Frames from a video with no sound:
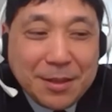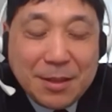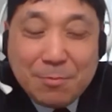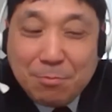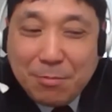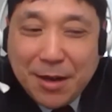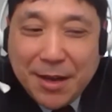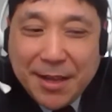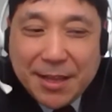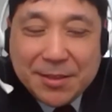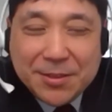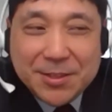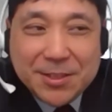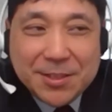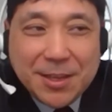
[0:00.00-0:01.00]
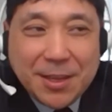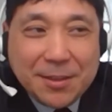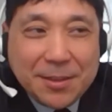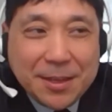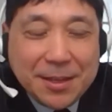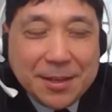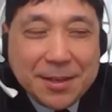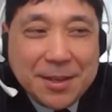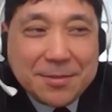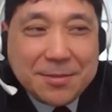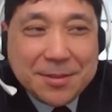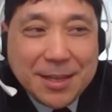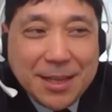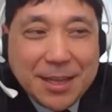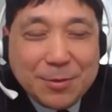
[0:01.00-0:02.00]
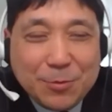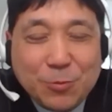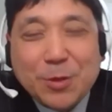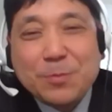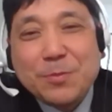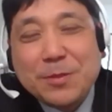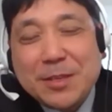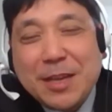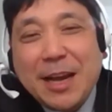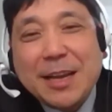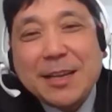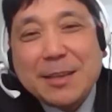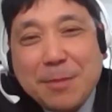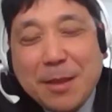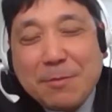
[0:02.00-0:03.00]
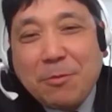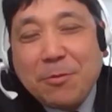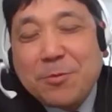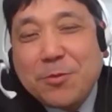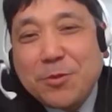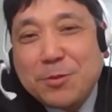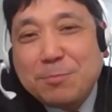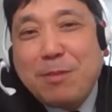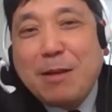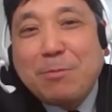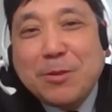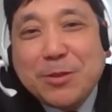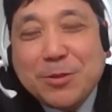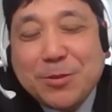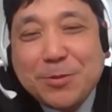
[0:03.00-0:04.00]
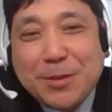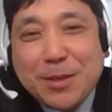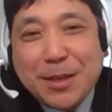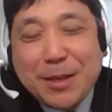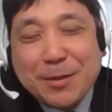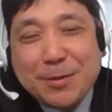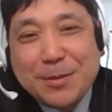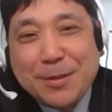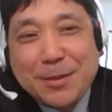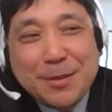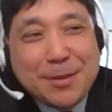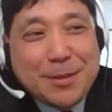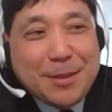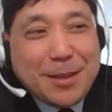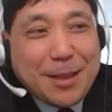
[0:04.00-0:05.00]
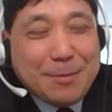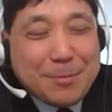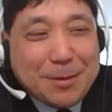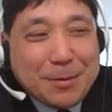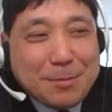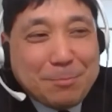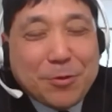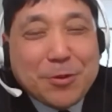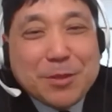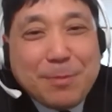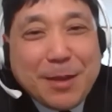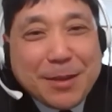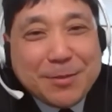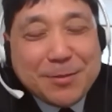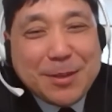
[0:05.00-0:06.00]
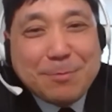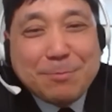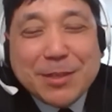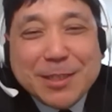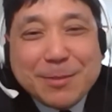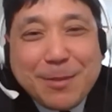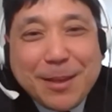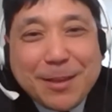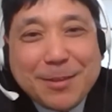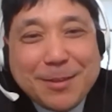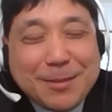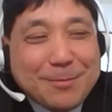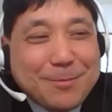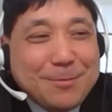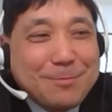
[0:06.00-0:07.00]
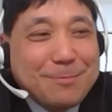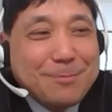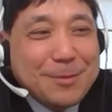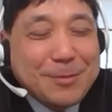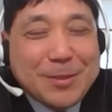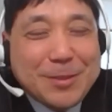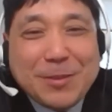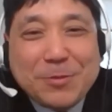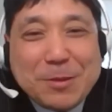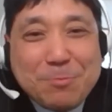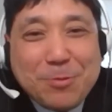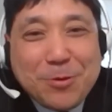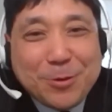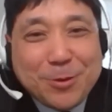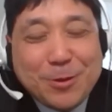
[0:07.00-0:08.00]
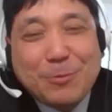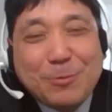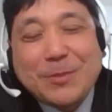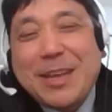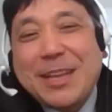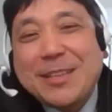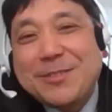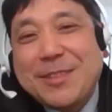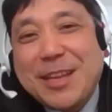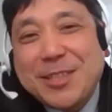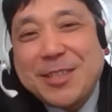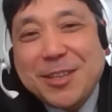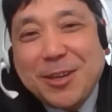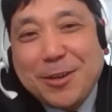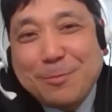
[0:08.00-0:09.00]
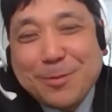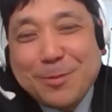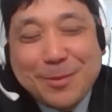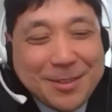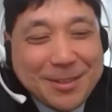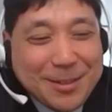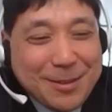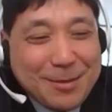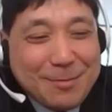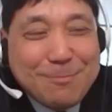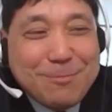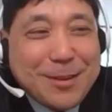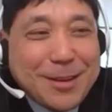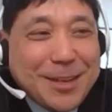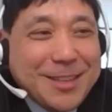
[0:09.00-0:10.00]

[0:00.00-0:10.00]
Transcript: my understanding is that, well, the IMF, of course, published their prospect, their perspective, their report. Well, that's their job. But